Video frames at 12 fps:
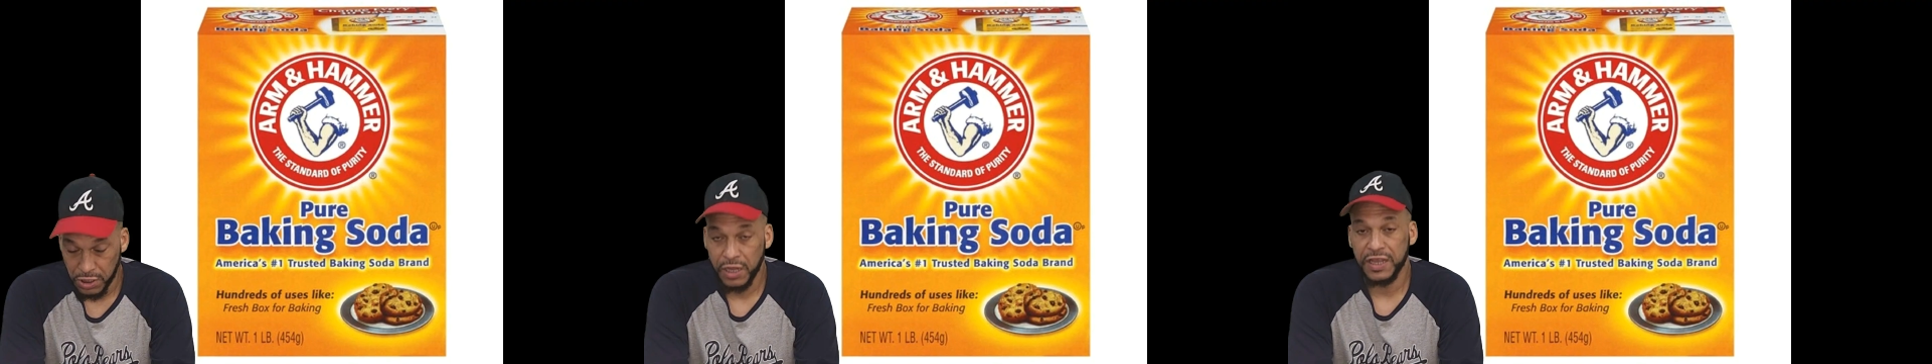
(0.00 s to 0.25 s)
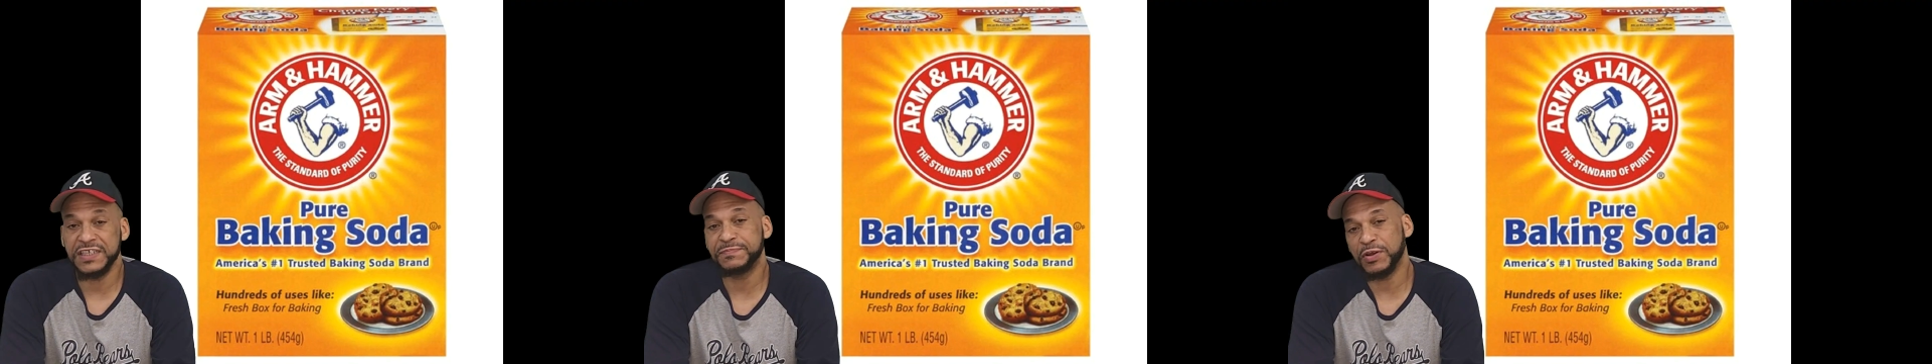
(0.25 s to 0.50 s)

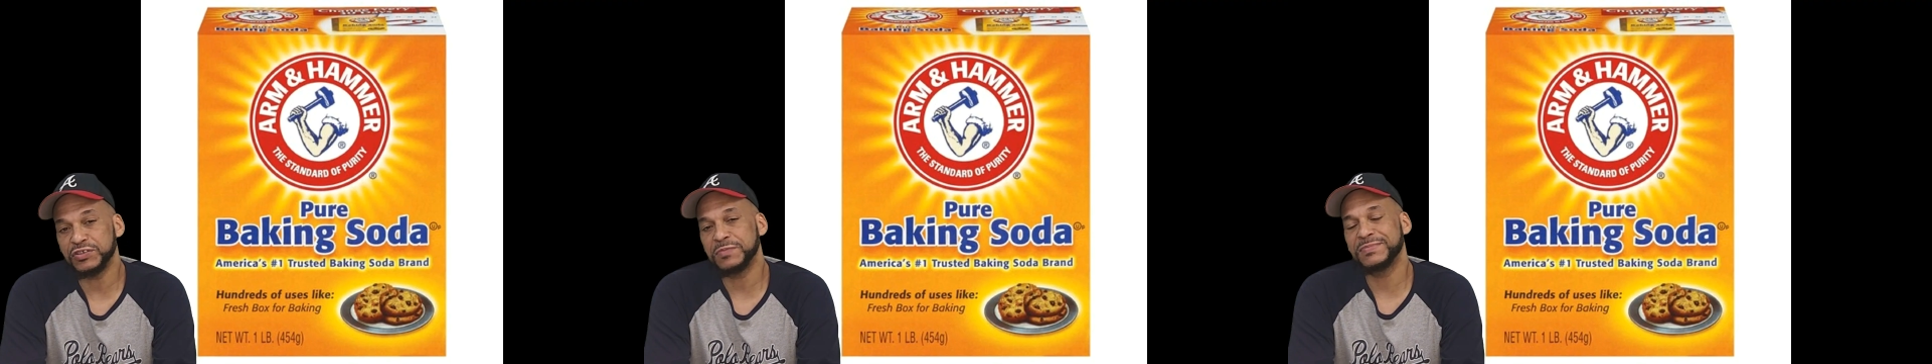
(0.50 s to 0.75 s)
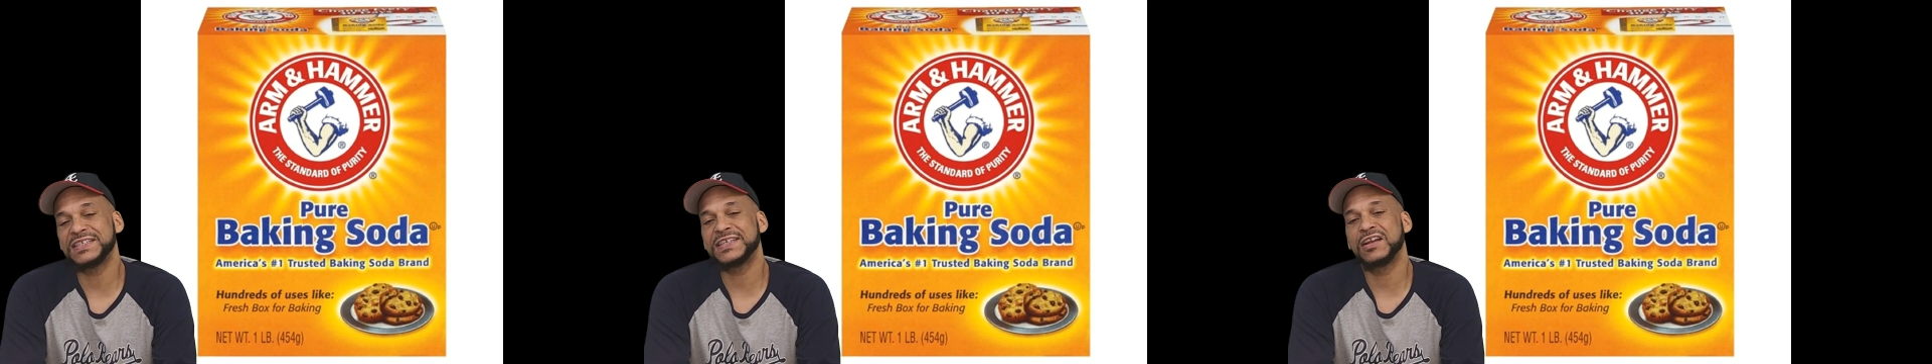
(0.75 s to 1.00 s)
He's supposed to
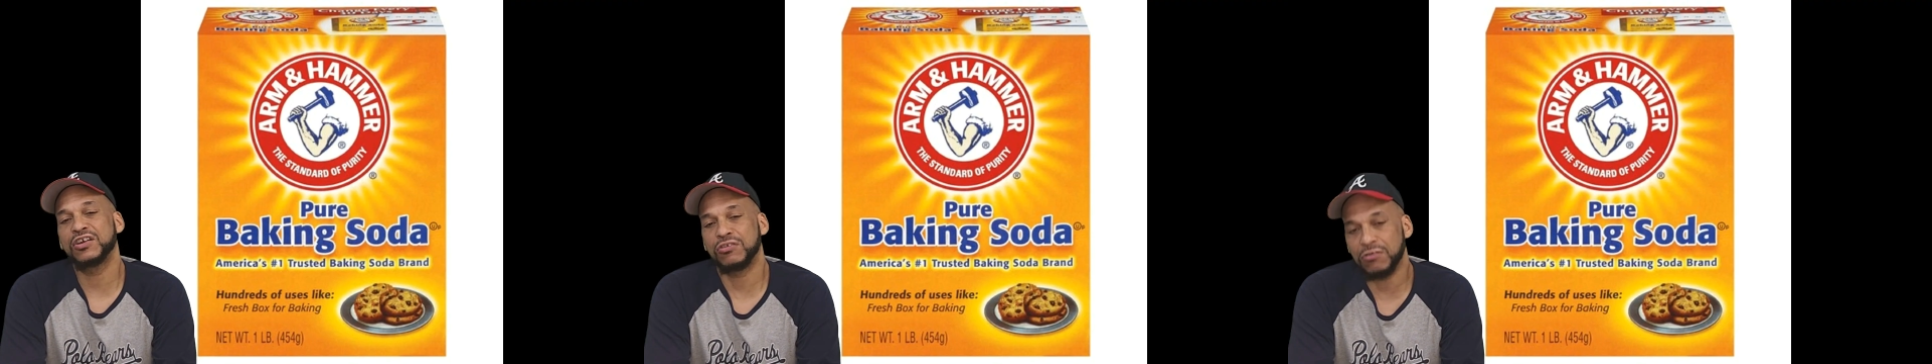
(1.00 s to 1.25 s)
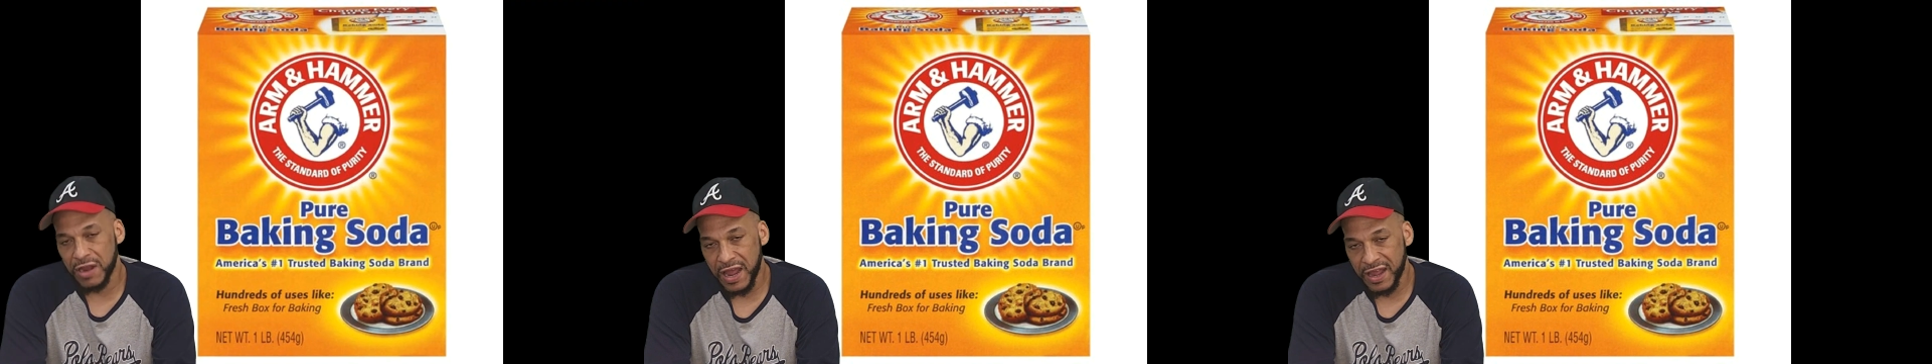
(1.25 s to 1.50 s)
be selling
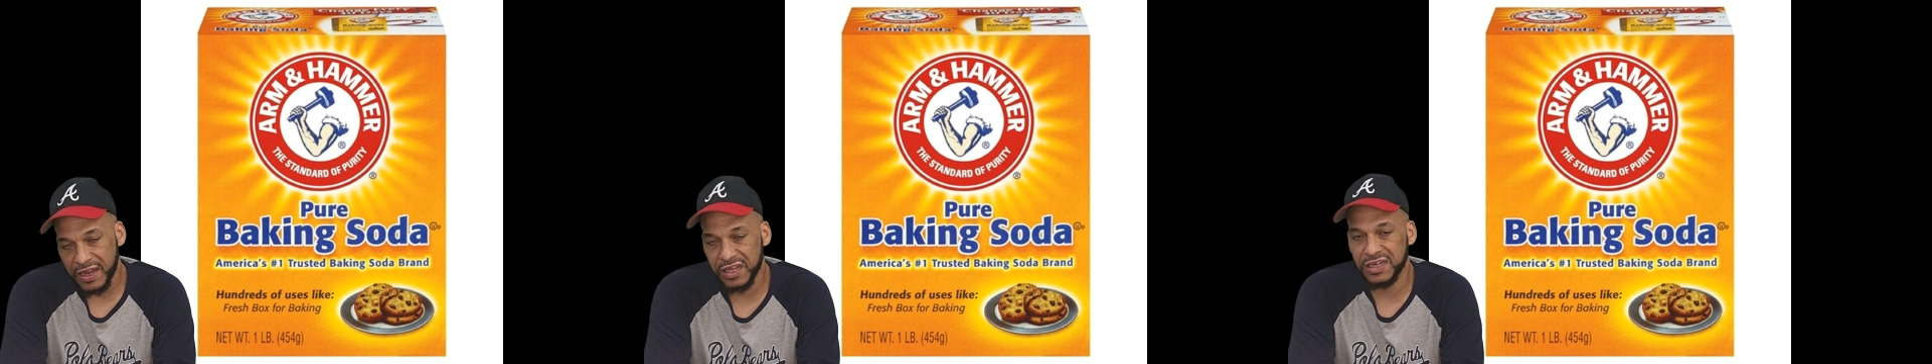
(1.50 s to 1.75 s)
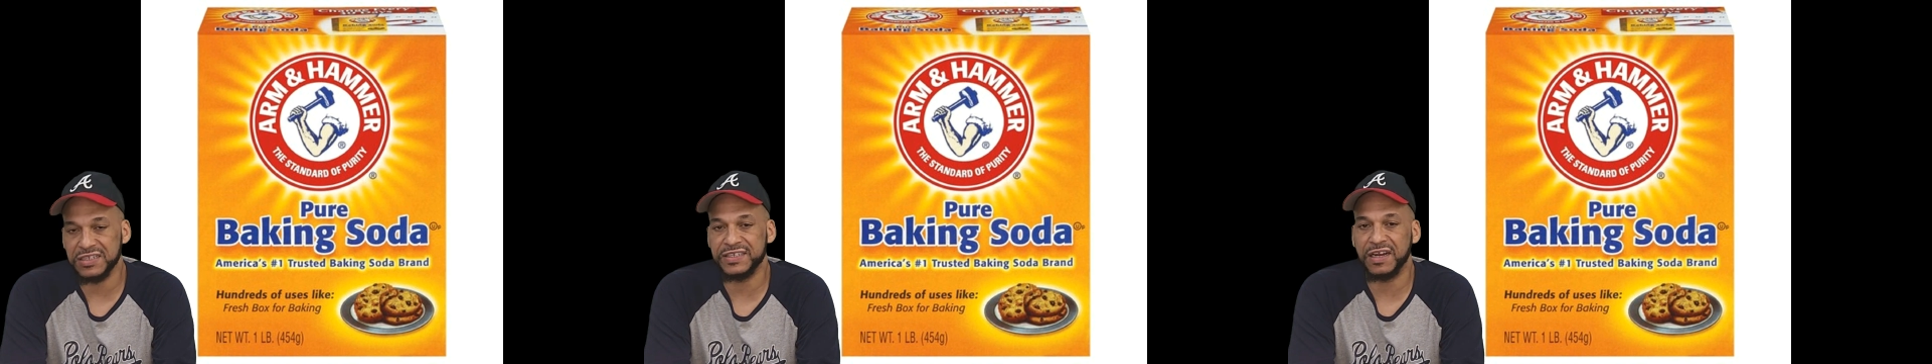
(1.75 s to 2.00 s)
crack
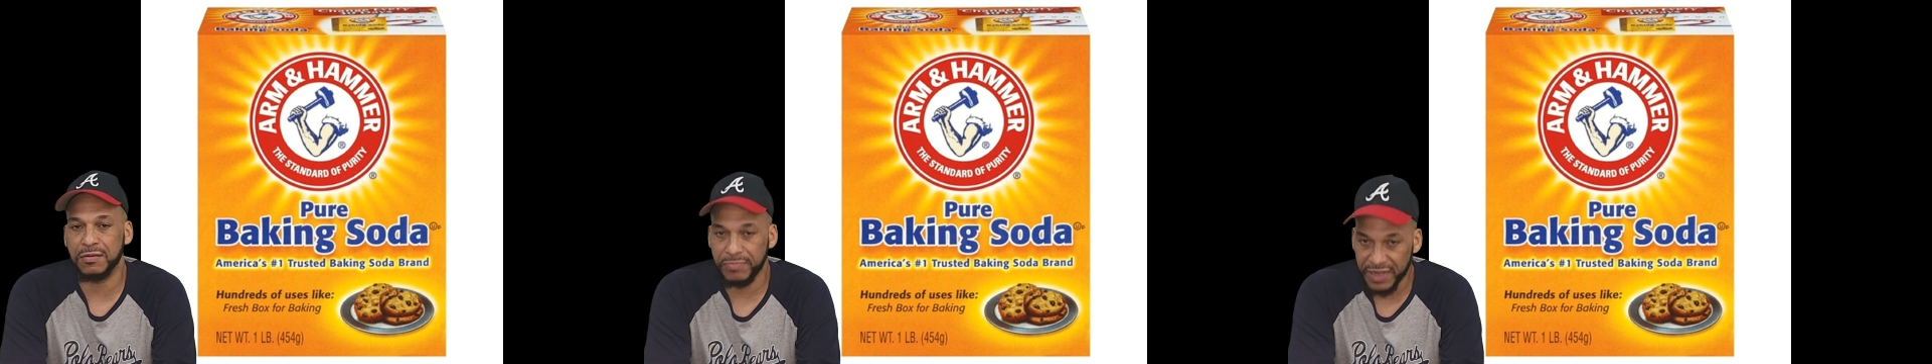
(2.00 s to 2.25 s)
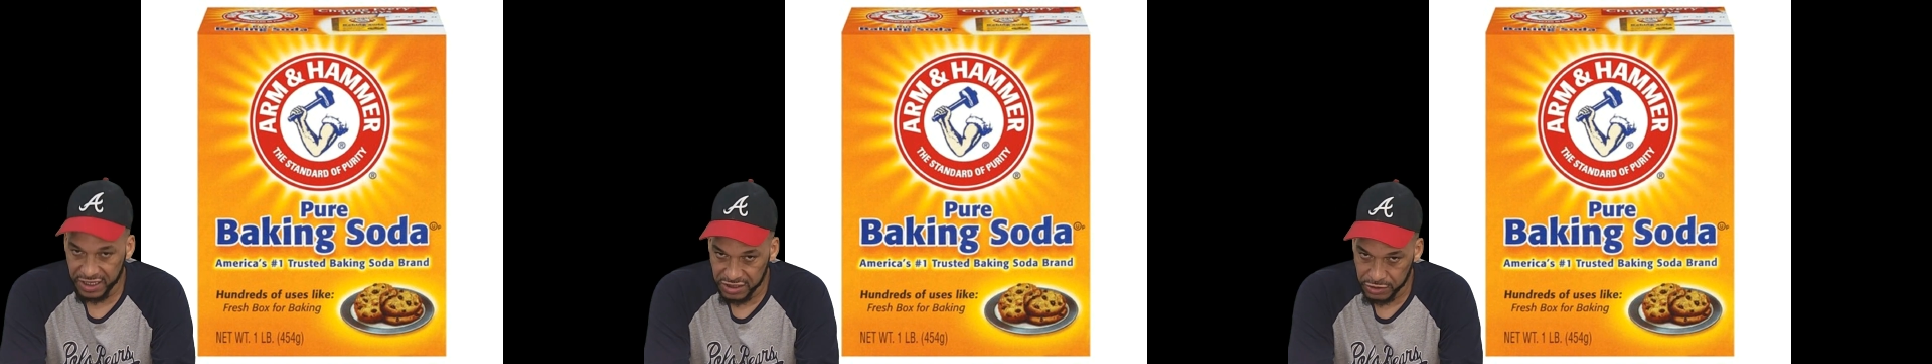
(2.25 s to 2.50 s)
and he's selling bacon